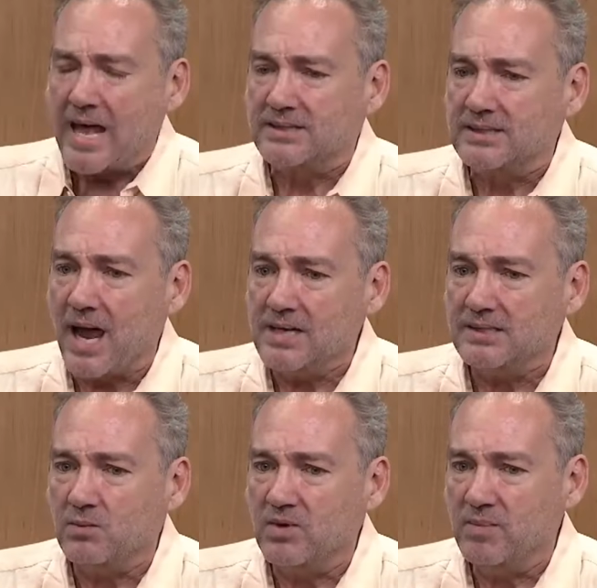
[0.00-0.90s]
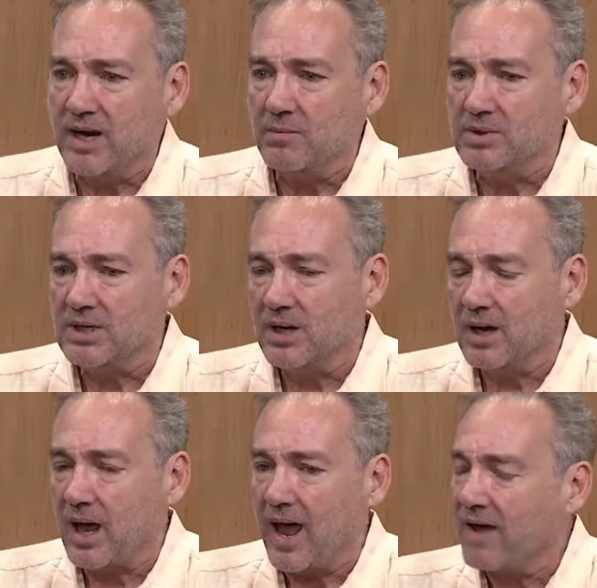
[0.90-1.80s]
it's nice that we've been able
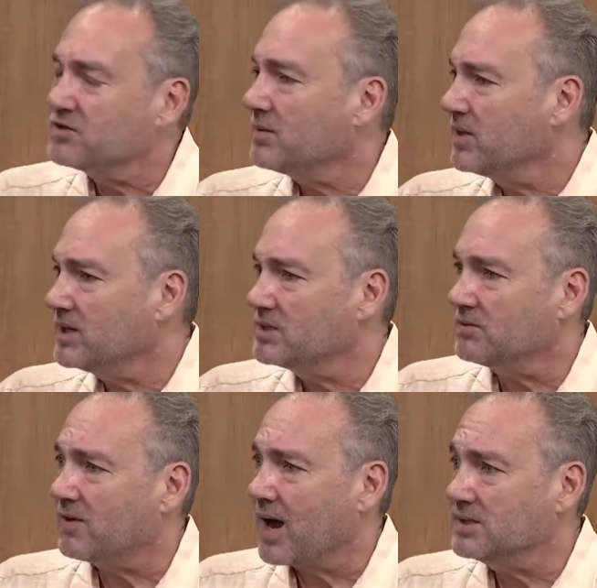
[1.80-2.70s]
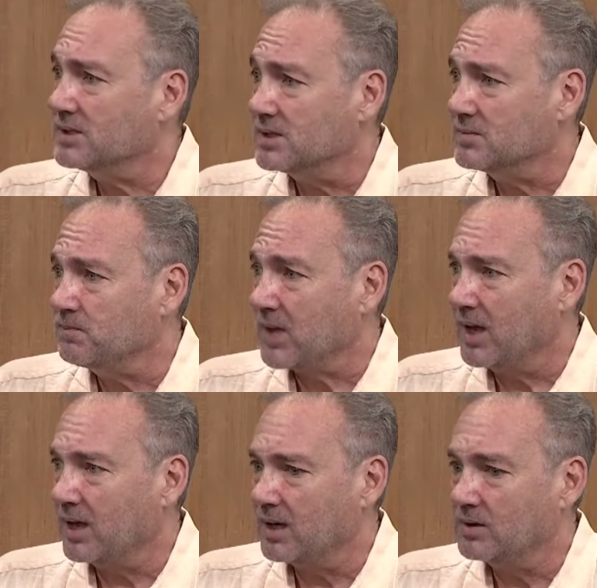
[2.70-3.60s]
to have some of these devices.
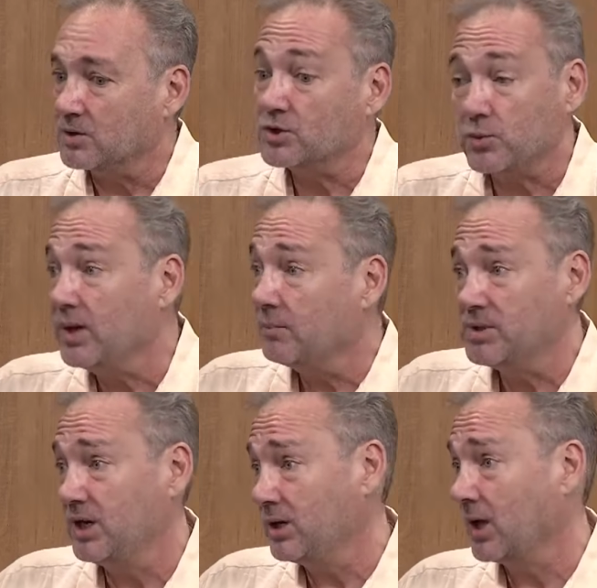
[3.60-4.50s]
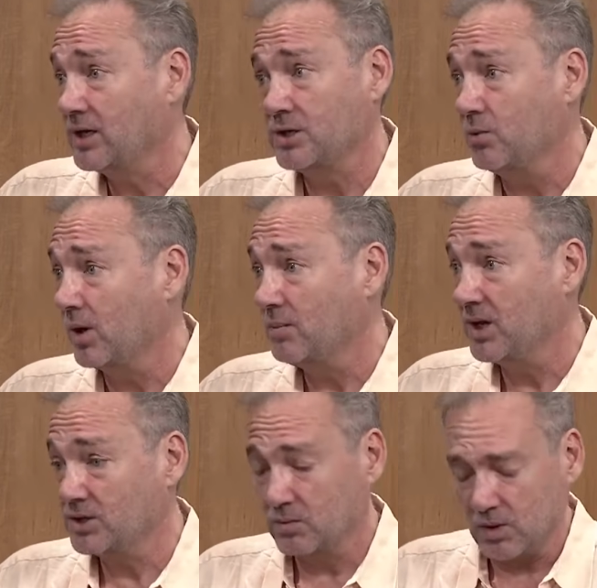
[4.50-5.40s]
And there's three in particular I do want to
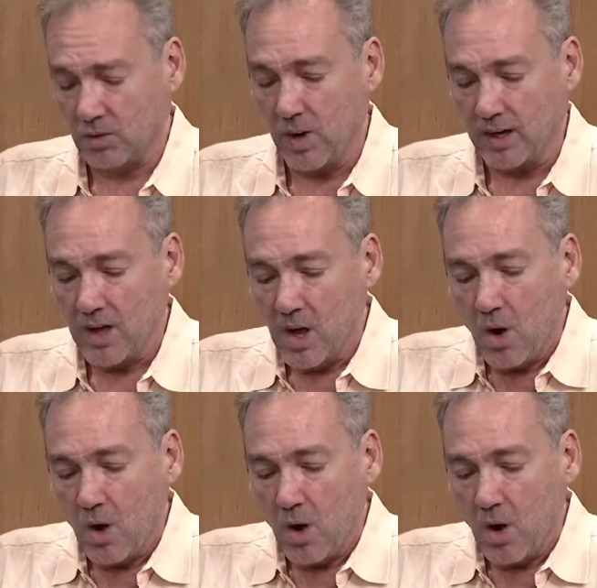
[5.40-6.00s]
mention real quick.